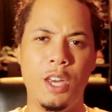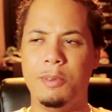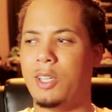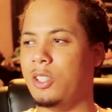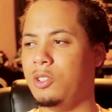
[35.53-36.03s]

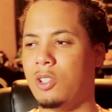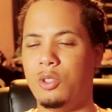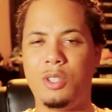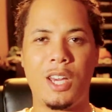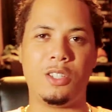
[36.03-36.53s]
Because you know
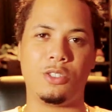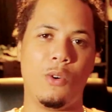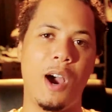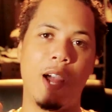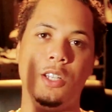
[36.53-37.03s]
you can't just
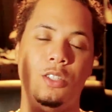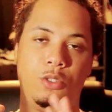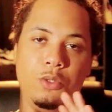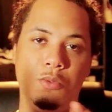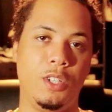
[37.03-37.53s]
go out and
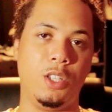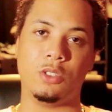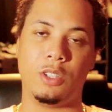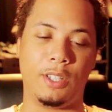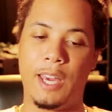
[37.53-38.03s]
just do
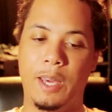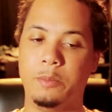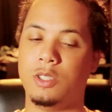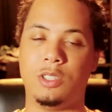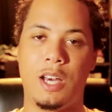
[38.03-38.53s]
videos on games.
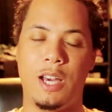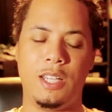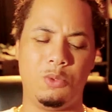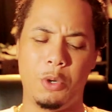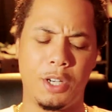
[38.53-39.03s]
It's not.
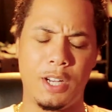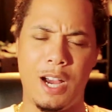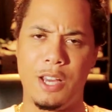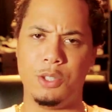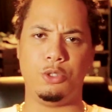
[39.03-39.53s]
It's weird now
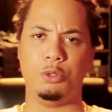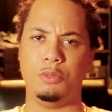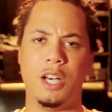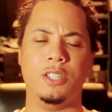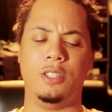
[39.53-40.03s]
how YouTube
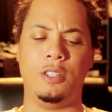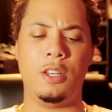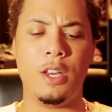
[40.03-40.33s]
does it.